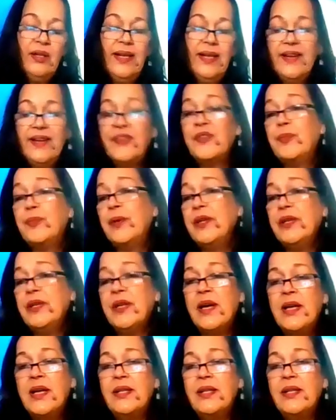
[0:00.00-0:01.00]
Last but
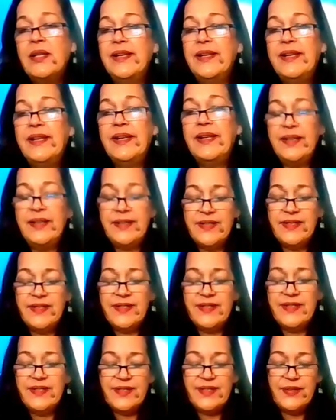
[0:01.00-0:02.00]
not
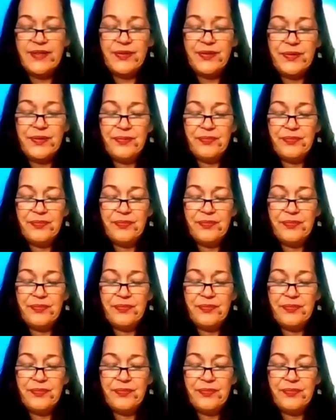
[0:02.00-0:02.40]
least,